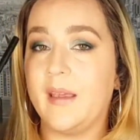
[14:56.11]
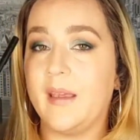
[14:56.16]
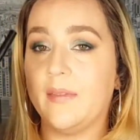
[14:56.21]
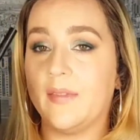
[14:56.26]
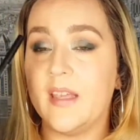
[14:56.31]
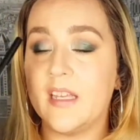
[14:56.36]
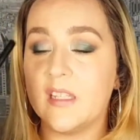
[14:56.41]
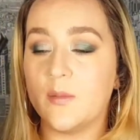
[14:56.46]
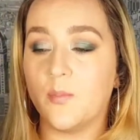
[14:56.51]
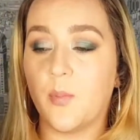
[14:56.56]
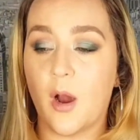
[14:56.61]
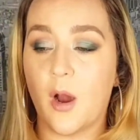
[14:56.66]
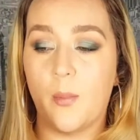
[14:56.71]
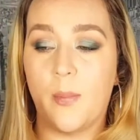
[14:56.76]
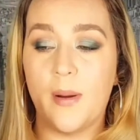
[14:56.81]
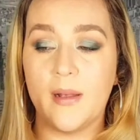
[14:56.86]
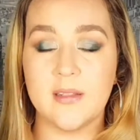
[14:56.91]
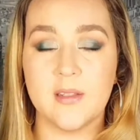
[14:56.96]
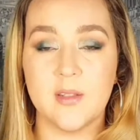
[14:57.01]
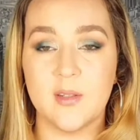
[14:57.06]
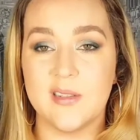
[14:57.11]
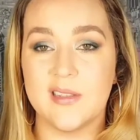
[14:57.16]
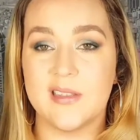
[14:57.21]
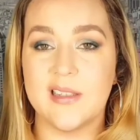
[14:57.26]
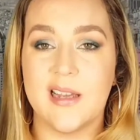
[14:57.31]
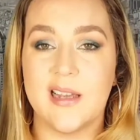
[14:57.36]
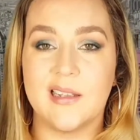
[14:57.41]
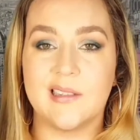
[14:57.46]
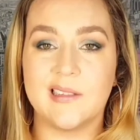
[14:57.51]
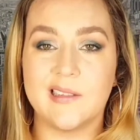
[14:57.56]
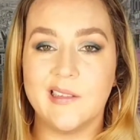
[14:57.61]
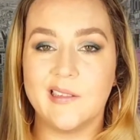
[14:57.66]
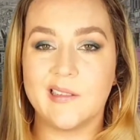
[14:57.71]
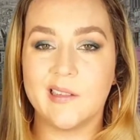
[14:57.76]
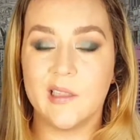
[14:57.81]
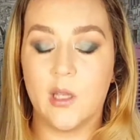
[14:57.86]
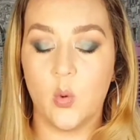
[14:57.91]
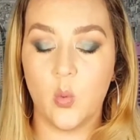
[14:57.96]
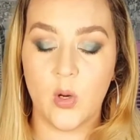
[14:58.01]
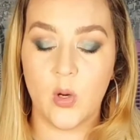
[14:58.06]
this brow pencil is like
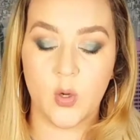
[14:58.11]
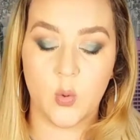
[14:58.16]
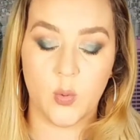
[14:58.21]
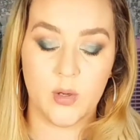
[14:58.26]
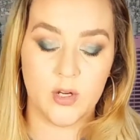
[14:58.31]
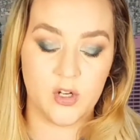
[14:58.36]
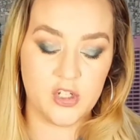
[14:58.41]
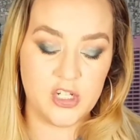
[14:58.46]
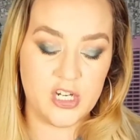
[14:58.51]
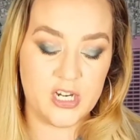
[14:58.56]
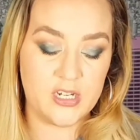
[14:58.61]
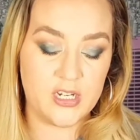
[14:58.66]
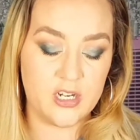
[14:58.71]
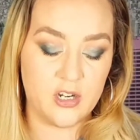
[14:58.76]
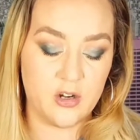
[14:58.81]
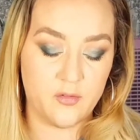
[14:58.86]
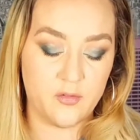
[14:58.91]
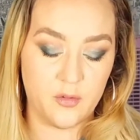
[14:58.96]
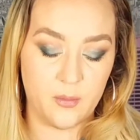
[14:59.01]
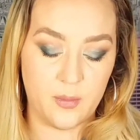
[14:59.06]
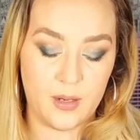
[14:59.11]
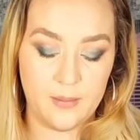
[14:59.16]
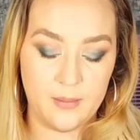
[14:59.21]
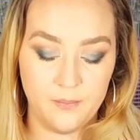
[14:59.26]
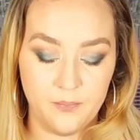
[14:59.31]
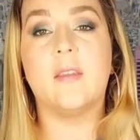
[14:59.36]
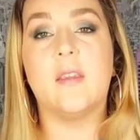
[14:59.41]
winner chicken dinner for me.